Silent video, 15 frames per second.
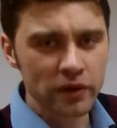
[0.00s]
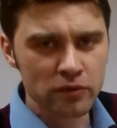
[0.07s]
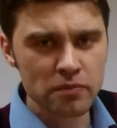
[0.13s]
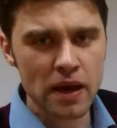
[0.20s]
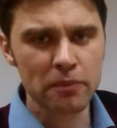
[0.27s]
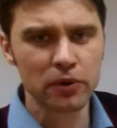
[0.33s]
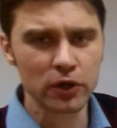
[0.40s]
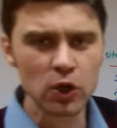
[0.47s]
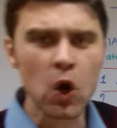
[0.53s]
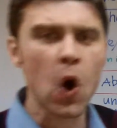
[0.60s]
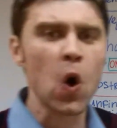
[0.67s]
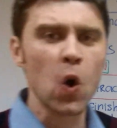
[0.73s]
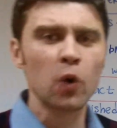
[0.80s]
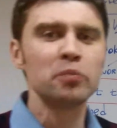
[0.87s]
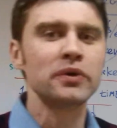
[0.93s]
Remember you
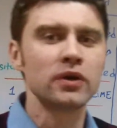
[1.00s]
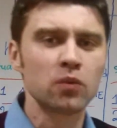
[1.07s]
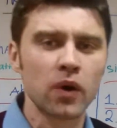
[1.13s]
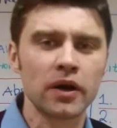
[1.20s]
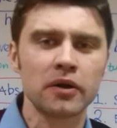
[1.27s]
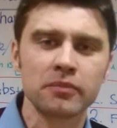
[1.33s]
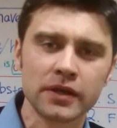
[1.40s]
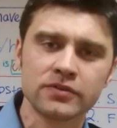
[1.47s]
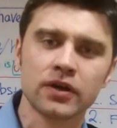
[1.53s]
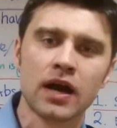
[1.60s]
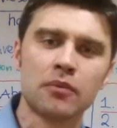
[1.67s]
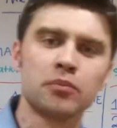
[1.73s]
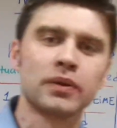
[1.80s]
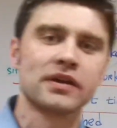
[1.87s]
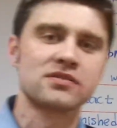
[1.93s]
called me, you wanted me to
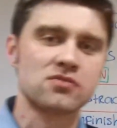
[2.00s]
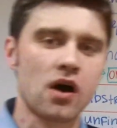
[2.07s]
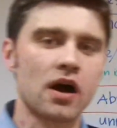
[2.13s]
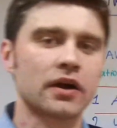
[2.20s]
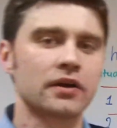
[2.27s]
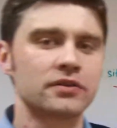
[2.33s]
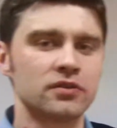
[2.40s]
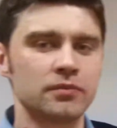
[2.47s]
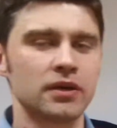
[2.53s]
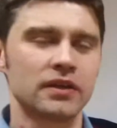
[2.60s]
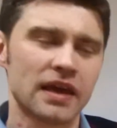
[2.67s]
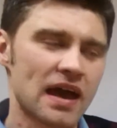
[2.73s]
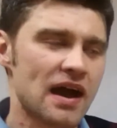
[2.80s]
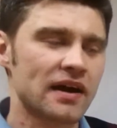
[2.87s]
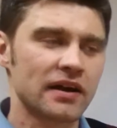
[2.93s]
come play soccer to me?
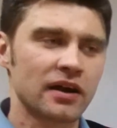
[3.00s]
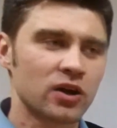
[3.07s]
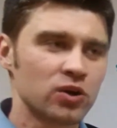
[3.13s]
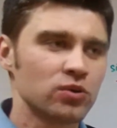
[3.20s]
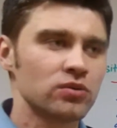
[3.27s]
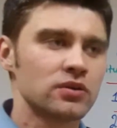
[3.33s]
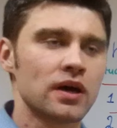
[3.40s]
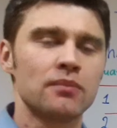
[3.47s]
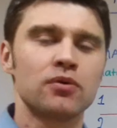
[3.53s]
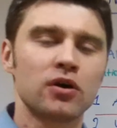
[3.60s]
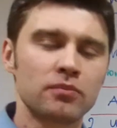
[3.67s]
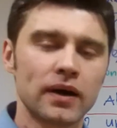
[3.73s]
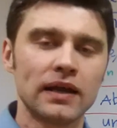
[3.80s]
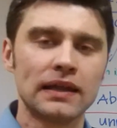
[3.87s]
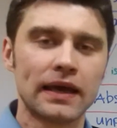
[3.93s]
Yeah, and I couldn't, I
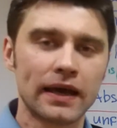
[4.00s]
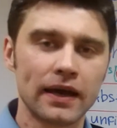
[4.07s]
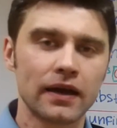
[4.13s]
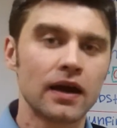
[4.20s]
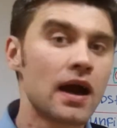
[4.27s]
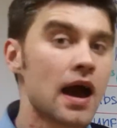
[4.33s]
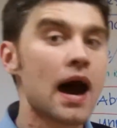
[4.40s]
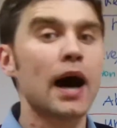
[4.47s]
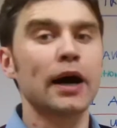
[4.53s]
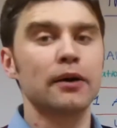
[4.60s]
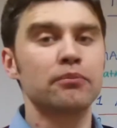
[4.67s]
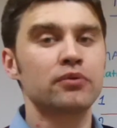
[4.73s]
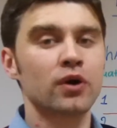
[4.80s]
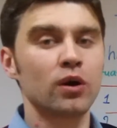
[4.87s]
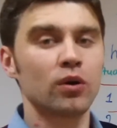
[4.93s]
broke my leg. I
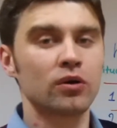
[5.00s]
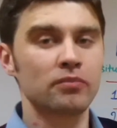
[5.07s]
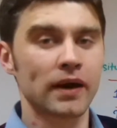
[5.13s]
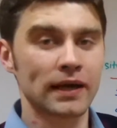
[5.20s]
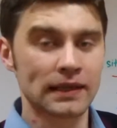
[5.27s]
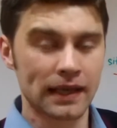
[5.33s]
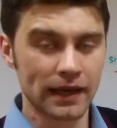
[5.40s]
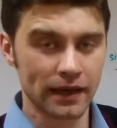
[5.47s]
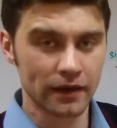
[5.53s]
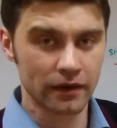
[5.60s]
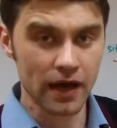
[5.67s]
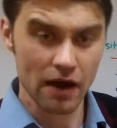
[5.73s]
broke my leg.